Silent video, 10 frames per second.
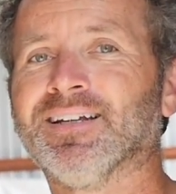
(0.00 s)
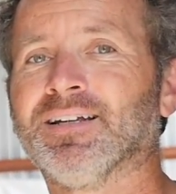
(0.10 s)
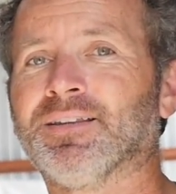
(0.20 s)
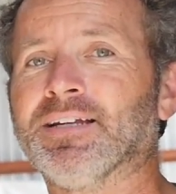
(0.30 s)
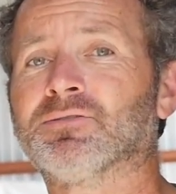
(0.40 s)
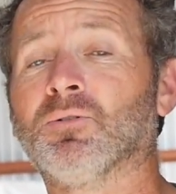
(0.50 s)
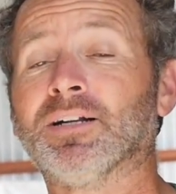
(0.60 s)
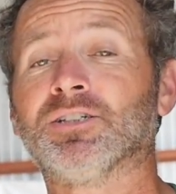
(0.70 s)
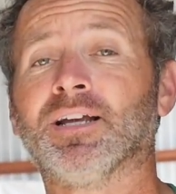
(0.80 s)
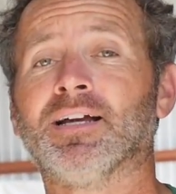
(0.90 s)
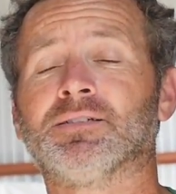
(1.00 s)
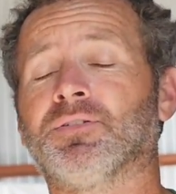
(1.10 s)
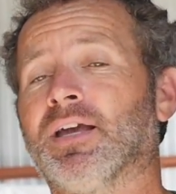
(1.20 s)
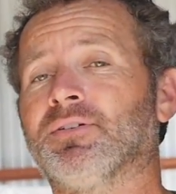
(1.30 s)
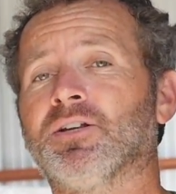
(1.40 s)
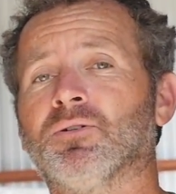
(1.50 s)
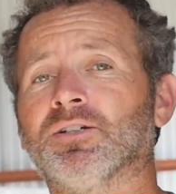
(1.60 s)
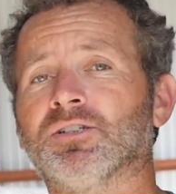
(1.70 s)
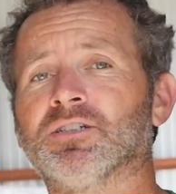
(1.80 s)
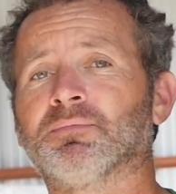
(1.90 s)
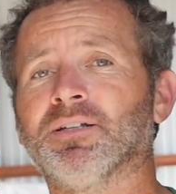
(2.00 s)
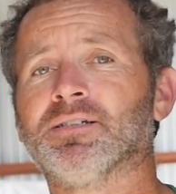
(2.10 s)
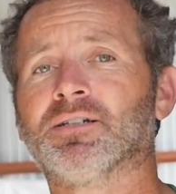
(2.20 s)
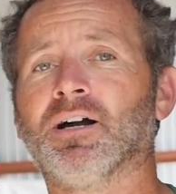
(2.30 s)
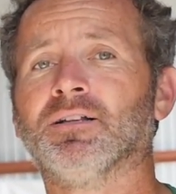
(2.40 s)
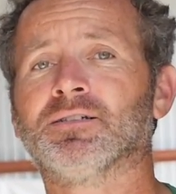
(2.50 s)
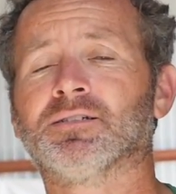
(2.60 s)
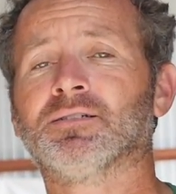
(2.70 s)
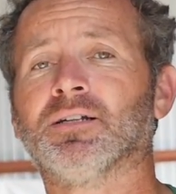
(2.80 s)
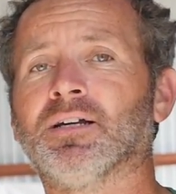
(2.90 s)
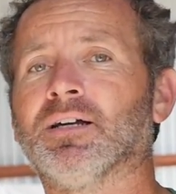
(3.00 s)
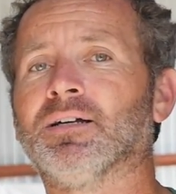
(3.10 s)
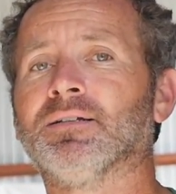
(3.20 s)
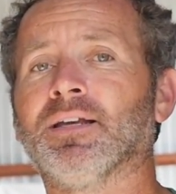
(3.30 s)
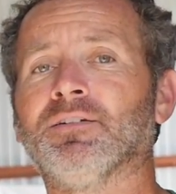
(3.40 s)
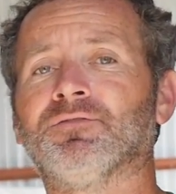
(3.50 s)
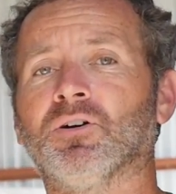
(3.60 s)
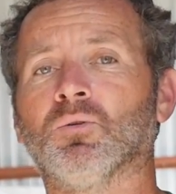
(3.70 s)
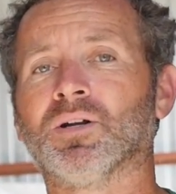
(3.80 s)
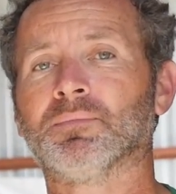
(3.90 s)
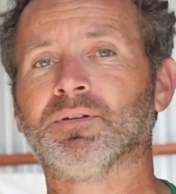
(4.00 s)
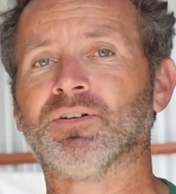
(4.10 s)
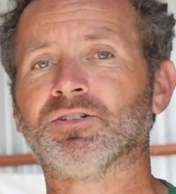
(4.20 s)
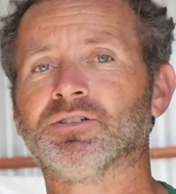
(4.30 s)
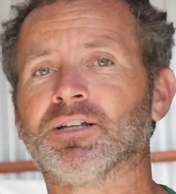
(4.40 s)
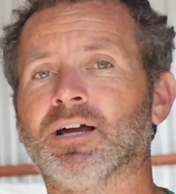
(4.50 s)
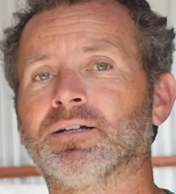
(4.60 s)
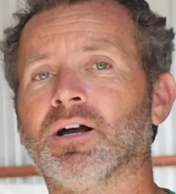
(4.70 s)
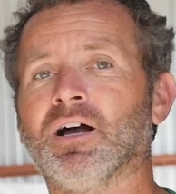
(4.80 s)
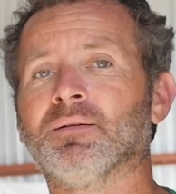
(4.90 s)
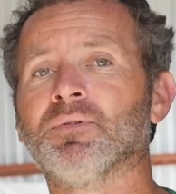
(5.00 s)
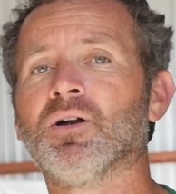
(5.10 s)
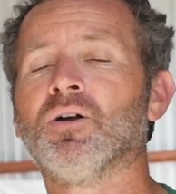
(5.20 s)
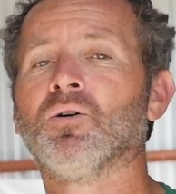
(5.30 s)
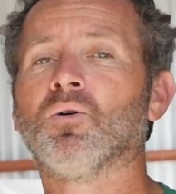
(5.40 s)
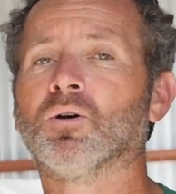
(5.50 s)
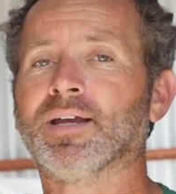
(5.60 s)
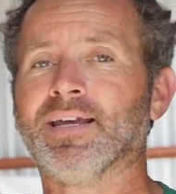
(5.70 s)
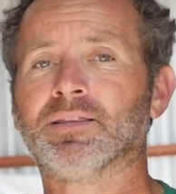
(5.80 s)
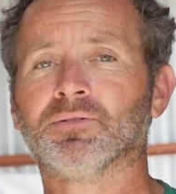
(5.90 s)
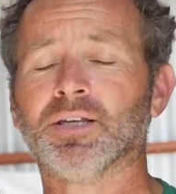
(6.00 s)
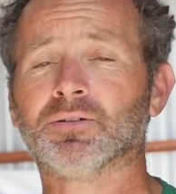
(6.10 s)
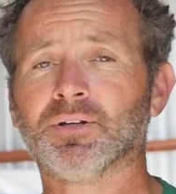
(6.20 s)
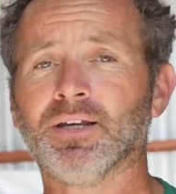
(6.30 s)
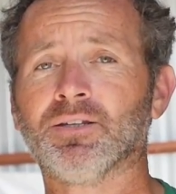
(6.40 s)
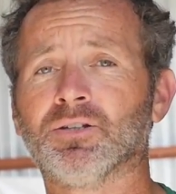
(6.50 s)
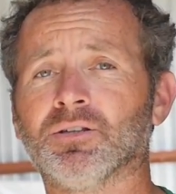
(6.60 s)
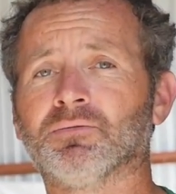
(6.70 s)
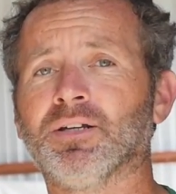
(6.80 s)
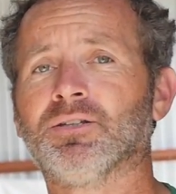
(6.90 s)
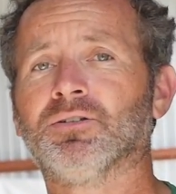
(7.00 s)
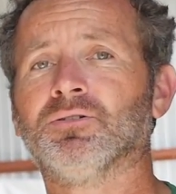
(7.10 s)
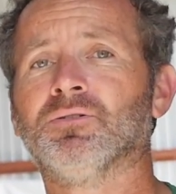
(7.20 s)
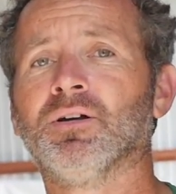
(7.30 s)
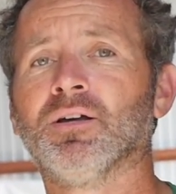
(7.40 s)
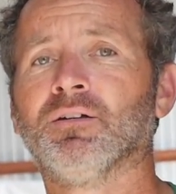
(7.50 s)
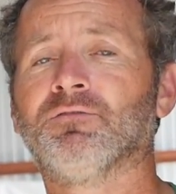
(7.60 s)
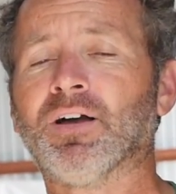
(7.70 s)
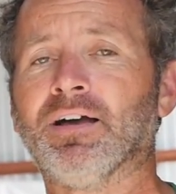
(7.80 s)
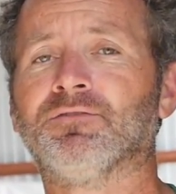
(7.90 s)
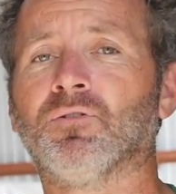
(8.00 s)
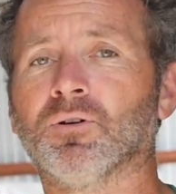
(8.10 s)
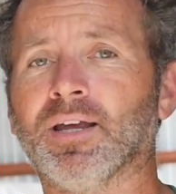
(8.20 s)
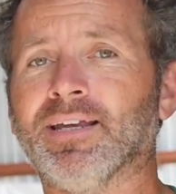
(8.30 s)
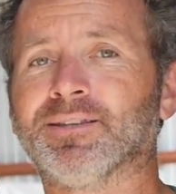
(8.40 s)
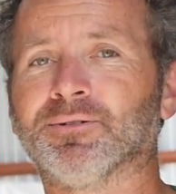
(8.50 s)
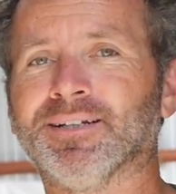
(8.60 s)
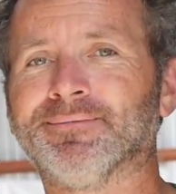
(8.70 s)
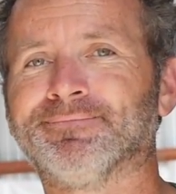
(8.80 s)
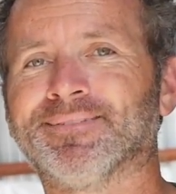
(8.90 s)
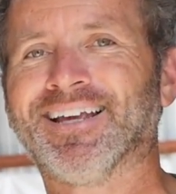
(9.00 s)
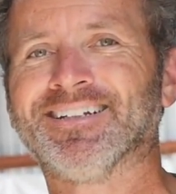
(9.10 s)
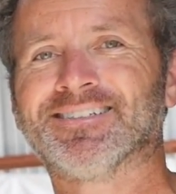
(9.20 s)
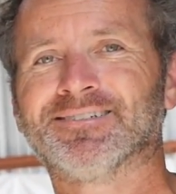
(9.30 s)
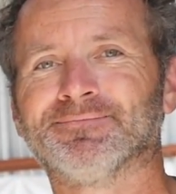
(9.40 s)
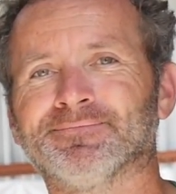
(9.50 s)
thanks for watching, guys. If you have any questions, please call us, info@oneupadventures.com or 833-232-5483. Thanks.